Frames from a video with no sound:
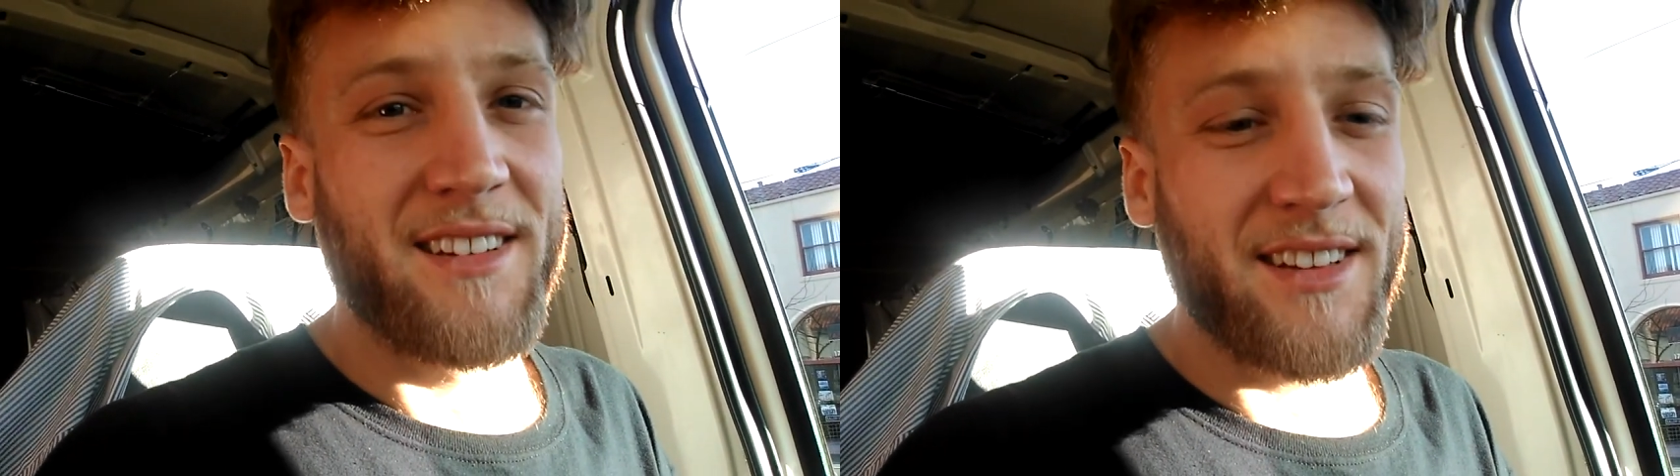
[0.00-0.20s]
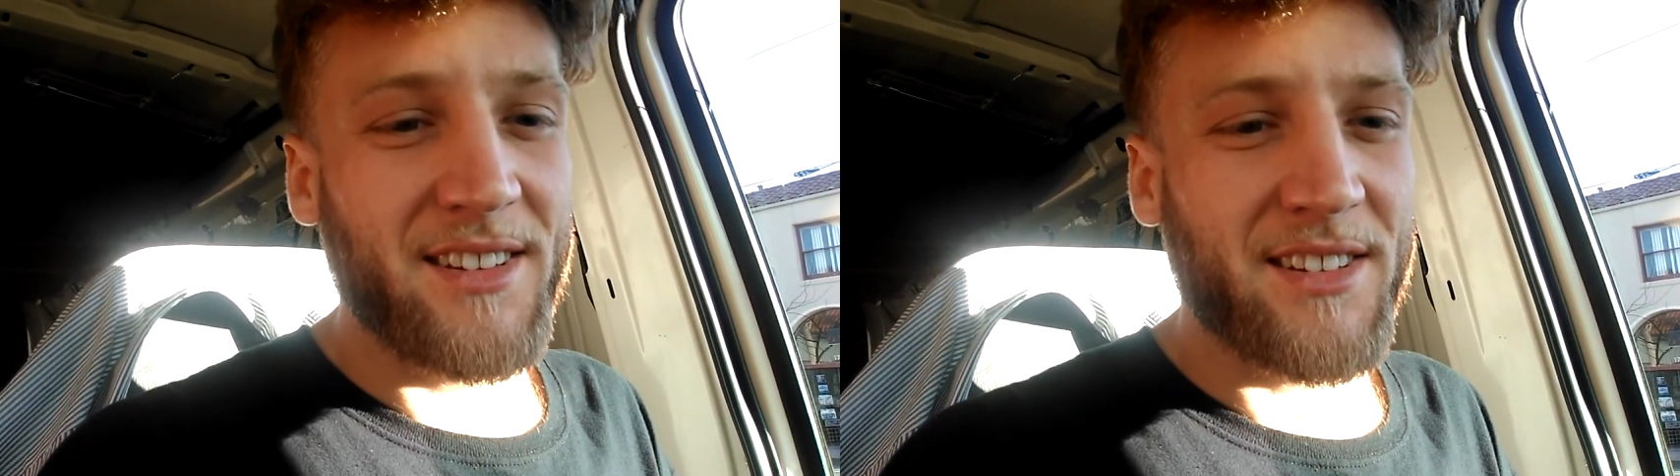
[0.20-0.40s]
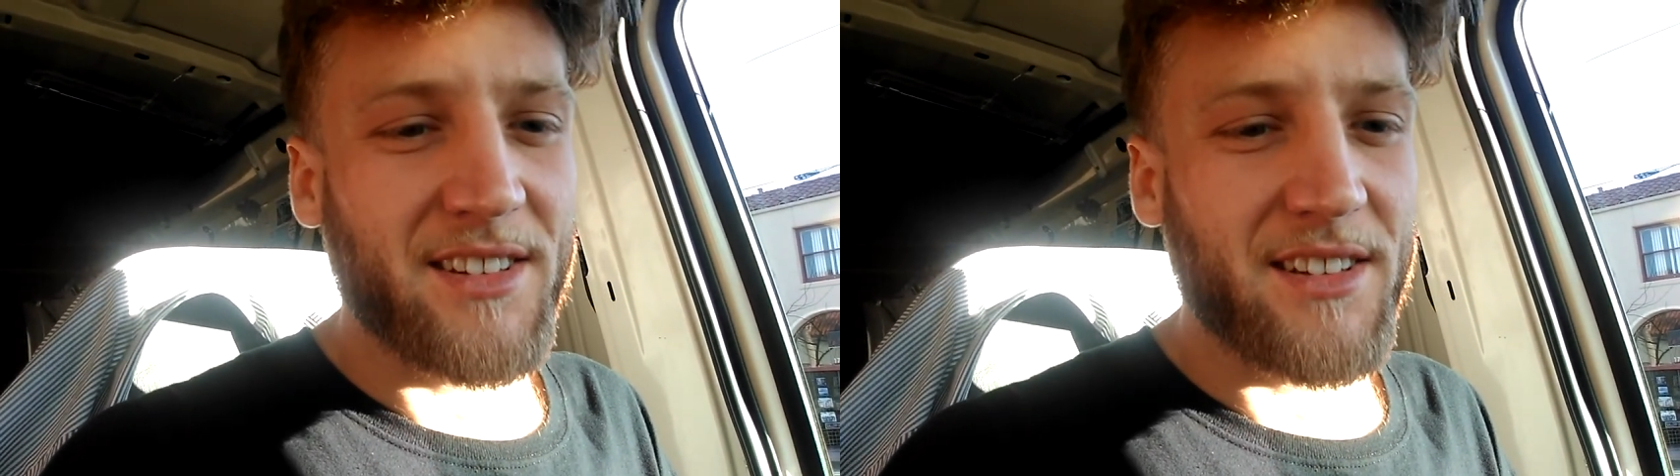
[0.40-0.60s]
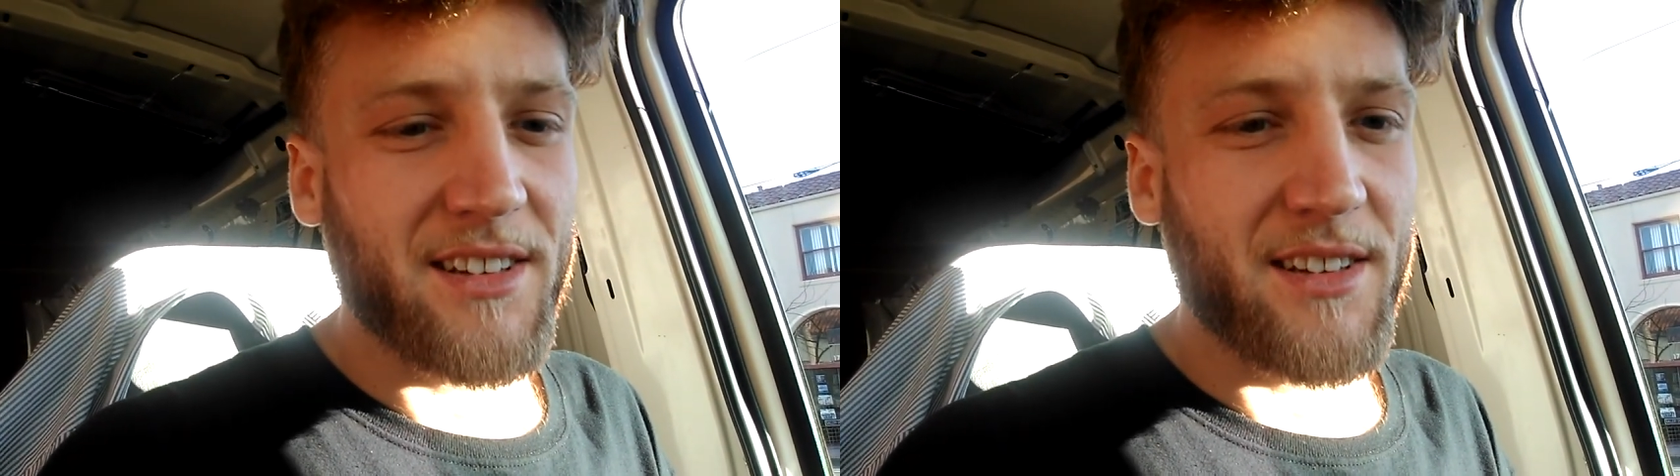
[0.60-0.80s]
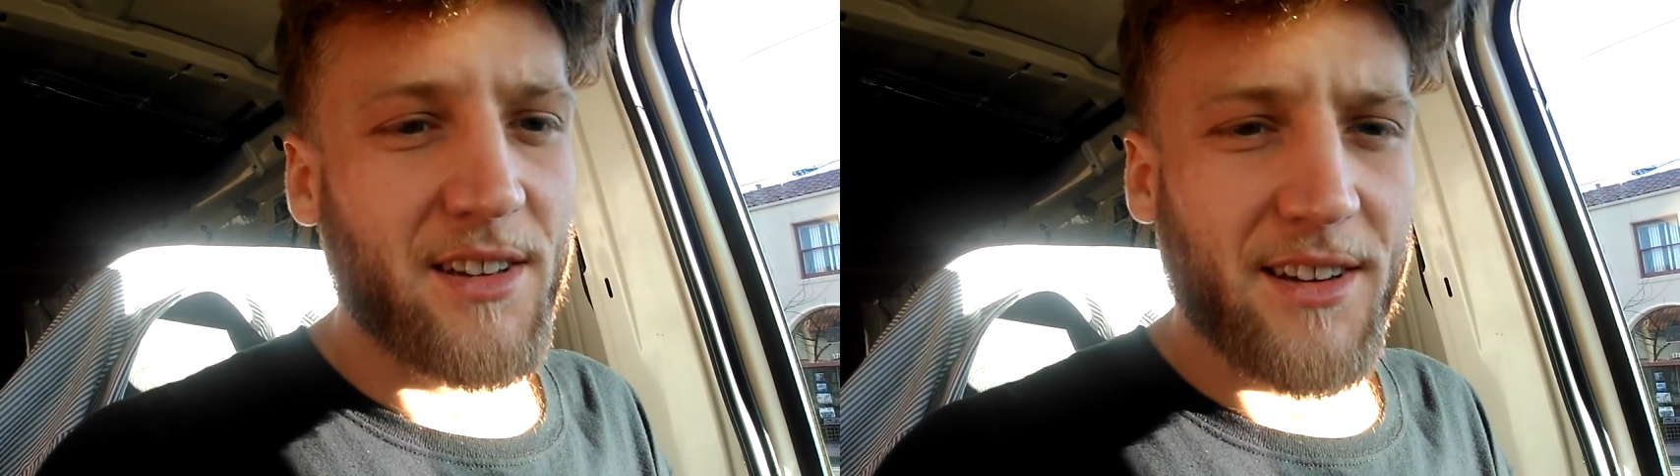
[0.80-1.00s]
this is
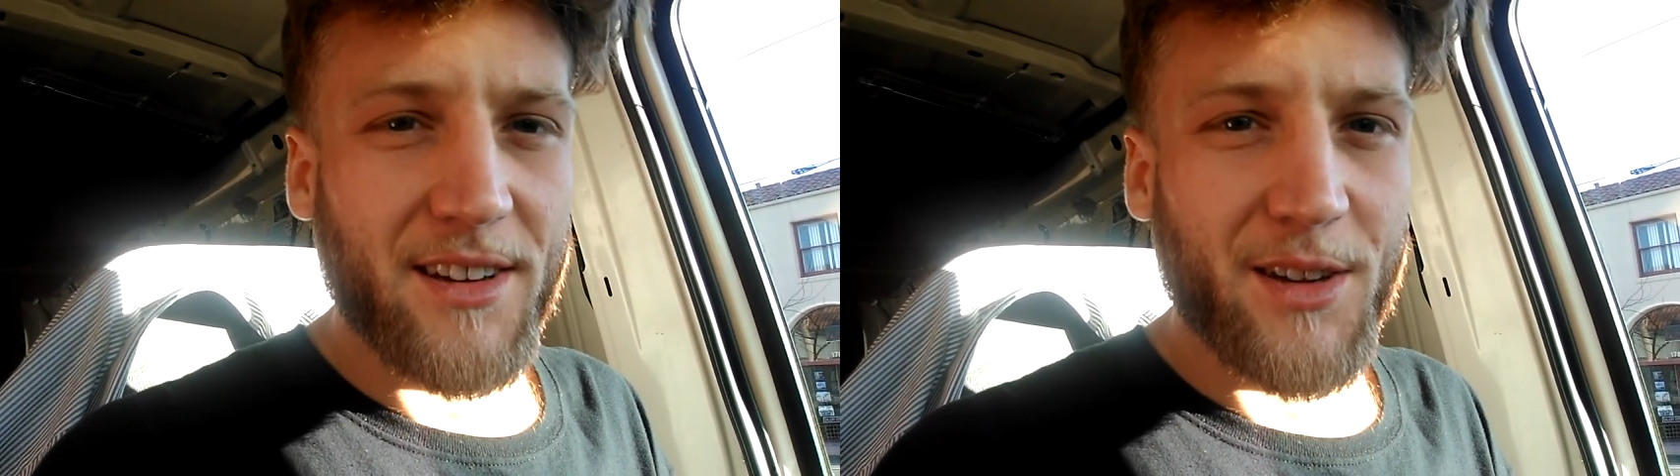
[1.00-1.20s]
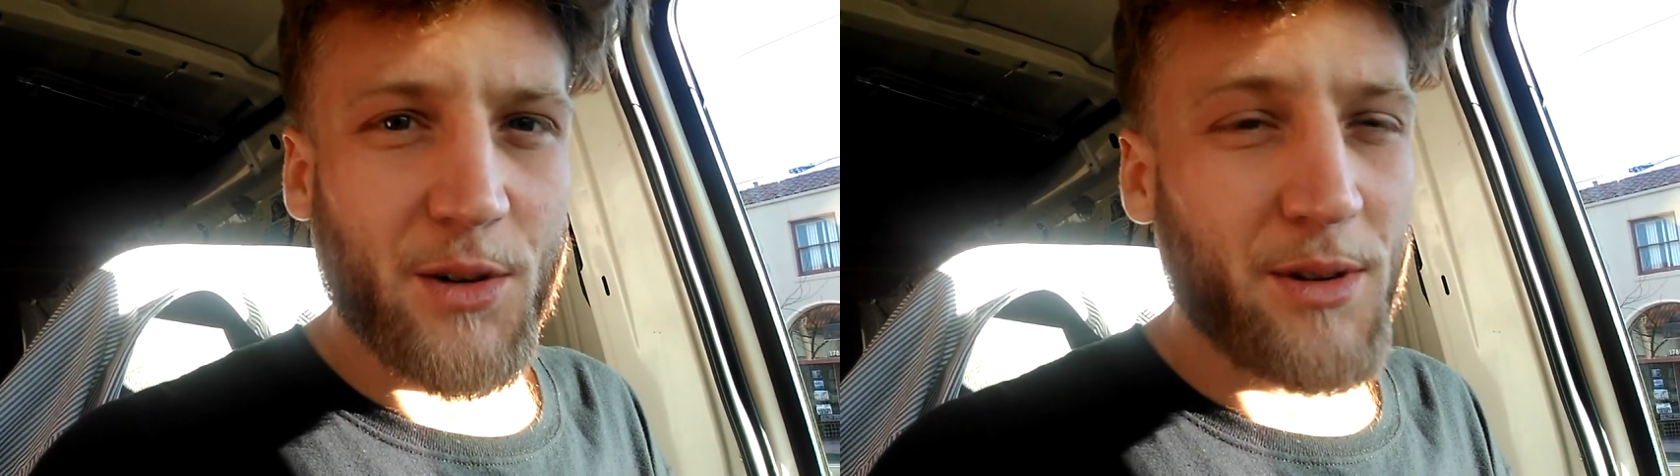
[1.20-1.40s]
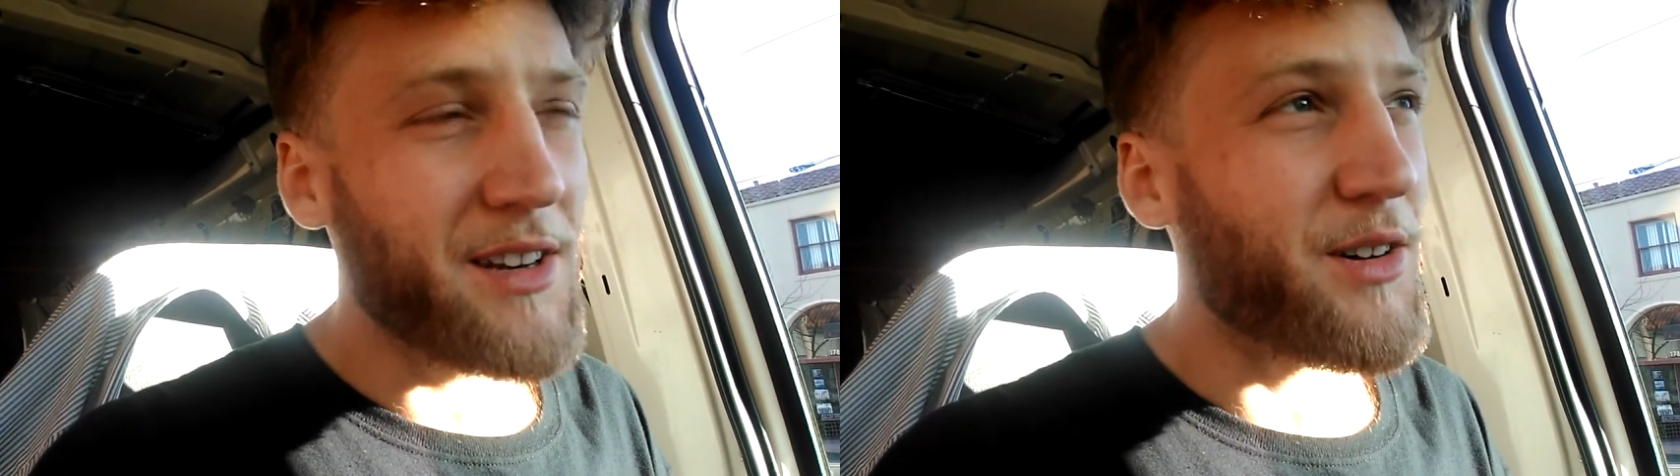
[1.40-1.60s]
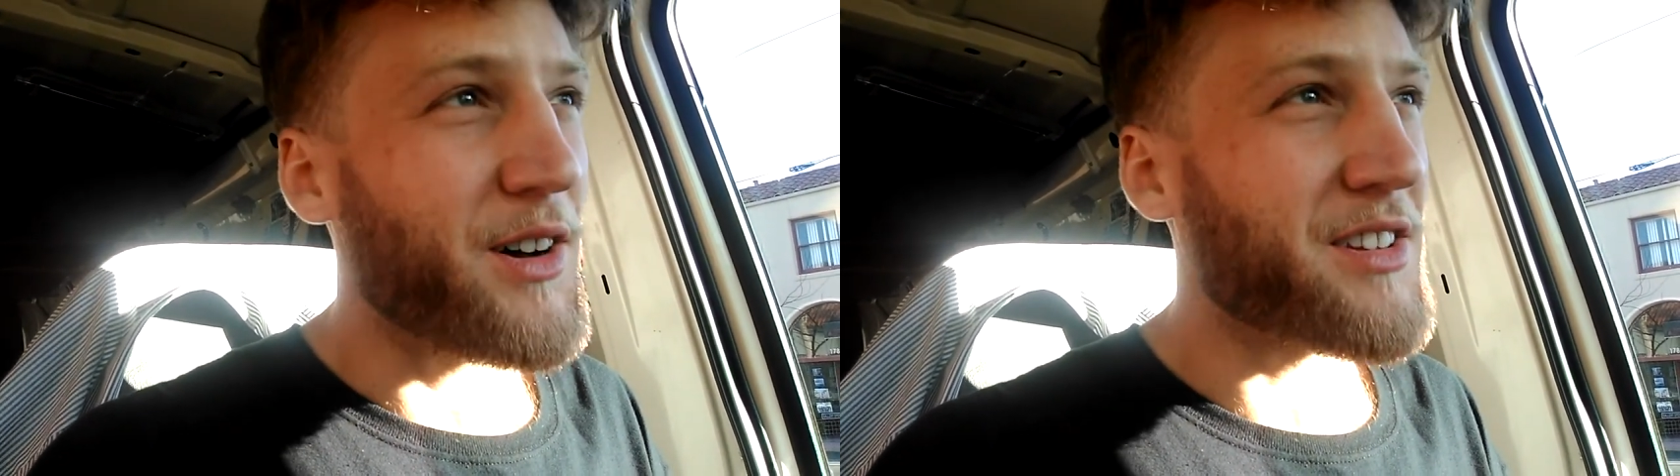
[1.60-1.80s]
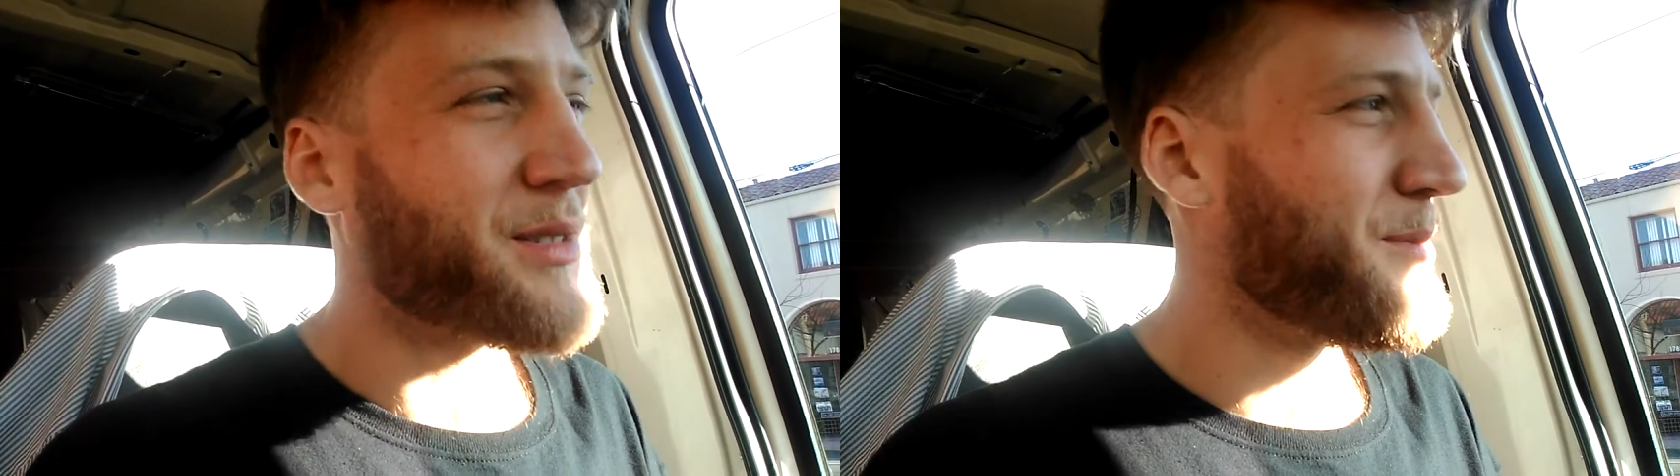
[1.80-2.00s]
really
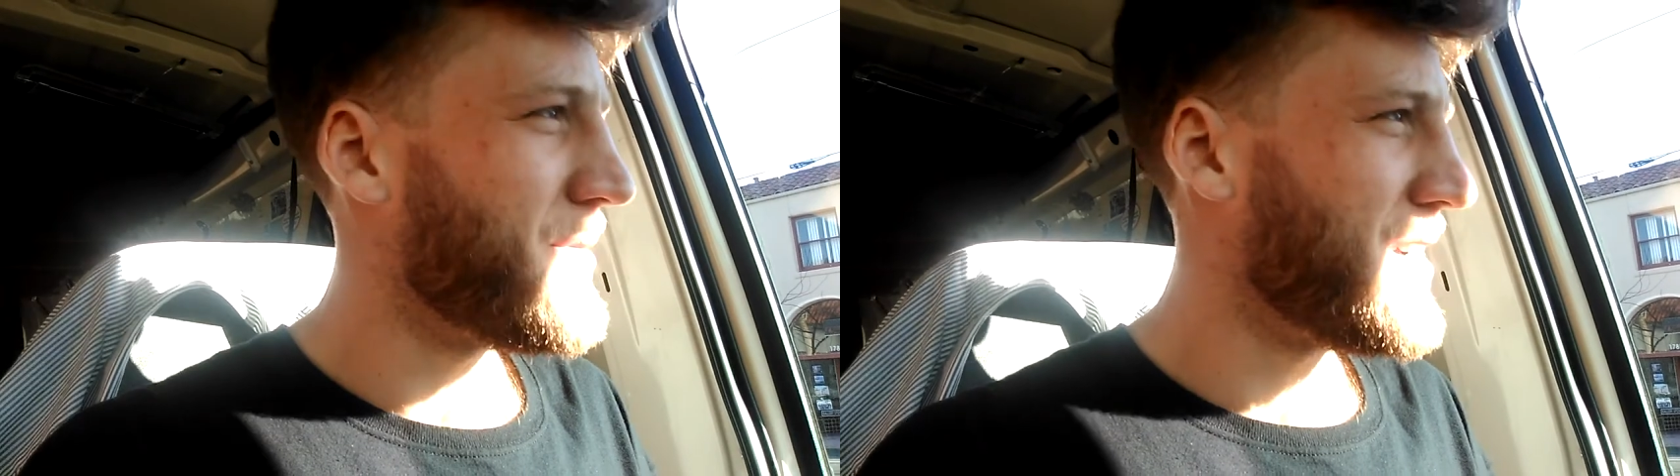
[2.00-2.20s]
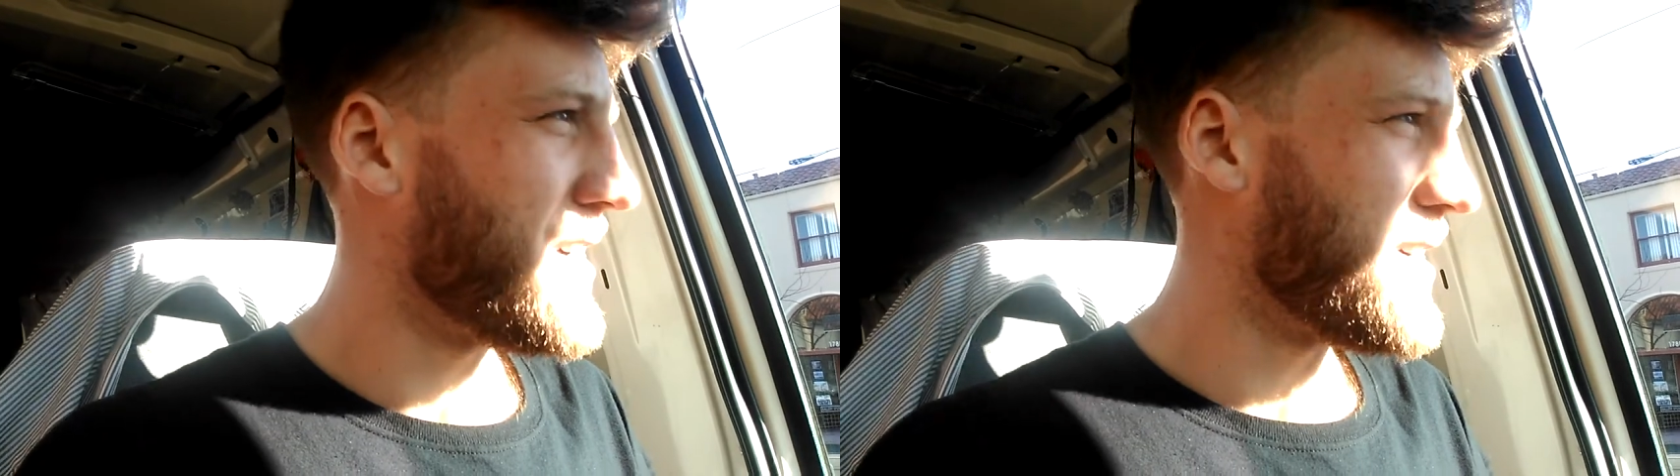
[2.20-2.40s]
awesome.